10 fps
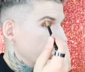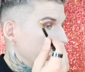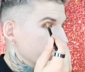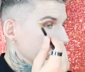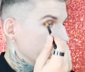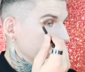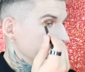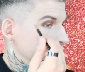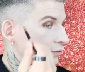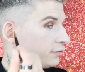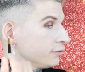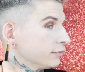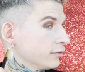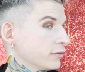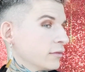eyeshadow.
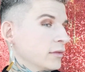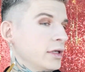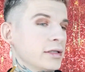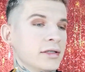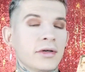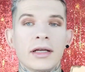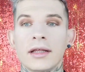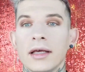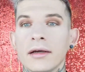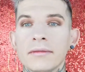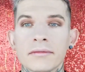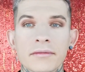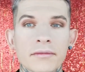Does it do anything?